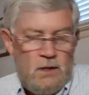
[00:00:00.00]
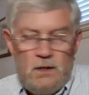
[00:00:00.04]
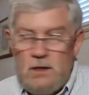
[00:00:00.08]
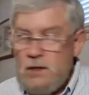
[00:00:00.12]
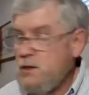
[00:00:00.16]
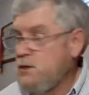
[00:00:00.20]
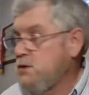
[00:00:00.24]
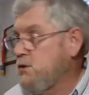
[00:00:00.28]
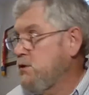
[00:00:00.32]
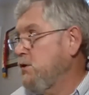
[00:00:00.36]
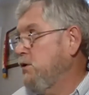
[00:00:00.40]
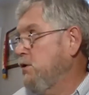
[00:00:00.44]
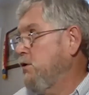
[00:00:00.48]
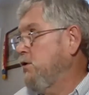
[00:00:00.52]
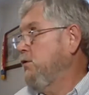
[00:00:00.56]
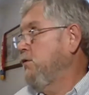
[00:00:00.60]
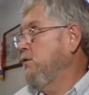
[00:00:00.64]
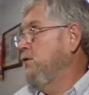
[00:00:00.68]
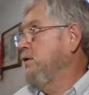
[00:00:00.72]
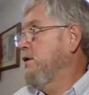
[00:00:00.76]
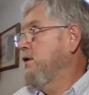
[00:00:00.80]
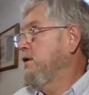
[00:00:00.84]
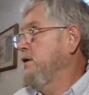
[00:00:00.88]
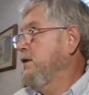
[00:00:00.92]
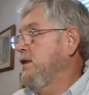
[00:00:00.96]
So
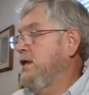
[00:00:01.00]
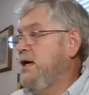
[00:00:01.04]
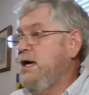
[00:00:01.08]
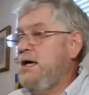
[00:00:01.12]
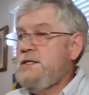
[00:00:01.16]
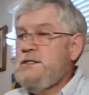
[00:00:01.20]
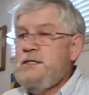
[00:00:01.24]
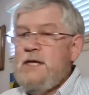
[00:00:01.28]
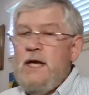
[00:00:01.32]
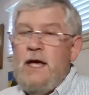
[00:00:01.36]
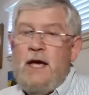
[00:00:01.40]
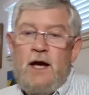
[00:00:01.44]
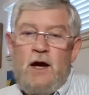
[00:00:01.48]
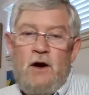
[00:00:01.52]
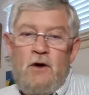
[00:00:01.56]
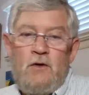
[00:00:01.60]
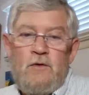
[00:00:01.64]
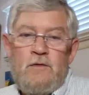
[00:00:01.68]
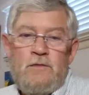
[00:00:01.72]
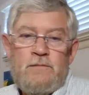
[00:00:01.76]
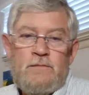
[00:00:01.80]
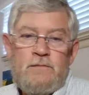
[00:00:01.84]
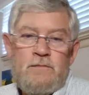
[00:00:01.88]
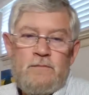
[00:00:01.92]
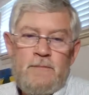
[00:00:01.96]
that's
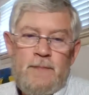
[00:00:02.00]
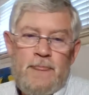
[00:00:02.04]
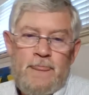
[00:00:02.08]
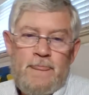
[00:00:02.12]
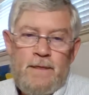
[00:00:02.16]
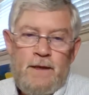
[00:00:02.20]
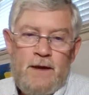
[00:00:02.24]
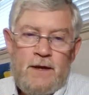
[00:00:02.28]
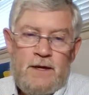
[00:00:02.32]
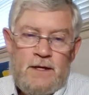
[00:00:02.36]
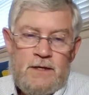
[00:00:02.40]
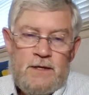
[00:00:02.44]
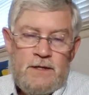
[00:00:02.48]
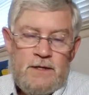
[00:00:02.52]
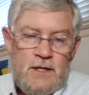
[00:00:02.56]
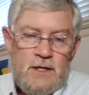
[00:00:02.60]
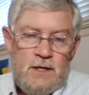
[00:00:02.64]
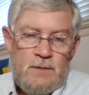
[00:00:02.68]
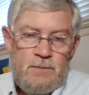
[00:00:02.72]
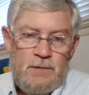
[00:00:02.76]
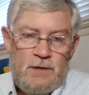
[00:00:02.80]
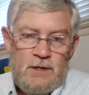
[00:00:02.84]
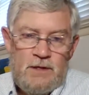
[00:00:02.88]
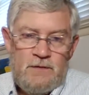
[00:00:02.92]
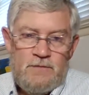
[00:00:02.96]
how I ended
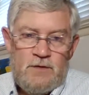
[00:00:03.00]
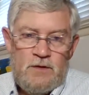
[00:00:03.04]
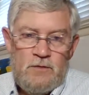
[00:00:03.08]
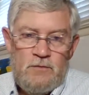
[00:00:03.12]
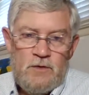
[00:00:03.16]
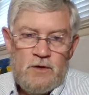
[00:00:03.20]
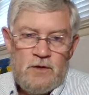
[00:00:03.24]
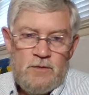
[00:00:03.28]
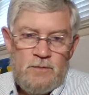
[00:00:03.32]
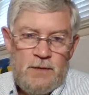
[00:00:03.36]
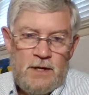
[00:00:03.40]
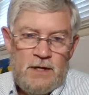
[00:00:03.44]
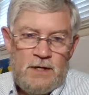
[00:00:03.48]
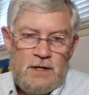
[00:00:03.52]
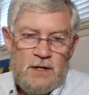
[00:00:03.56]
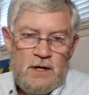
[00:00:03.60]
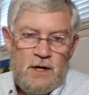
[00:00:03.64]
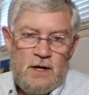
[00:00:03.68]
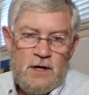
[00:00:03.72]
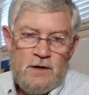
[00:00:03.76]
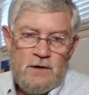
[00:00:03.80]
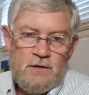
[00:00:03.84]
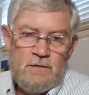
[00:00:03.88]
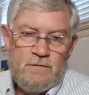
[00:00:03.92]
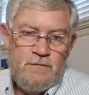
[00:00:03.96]
up living with my
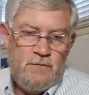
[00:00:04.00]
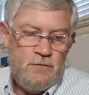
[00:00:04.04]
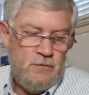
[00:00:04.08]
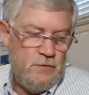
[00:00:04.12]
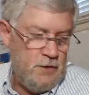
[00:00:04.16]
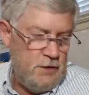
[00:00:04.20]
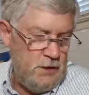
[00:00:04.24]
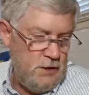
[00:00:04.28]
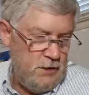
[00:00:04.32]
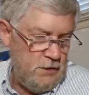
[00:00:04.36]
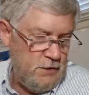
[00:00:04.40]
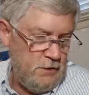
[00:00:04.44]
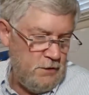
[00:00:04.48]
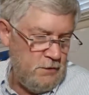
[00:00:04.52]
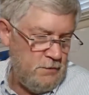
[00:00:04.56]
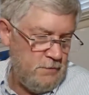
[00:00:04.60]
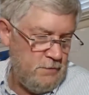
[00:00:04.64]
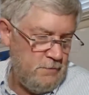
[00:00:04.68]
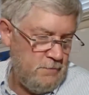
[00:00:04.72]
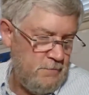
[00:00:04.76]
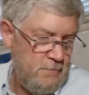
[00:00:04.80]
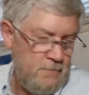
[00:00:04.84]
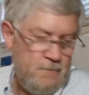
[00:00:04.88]
daughter for a year.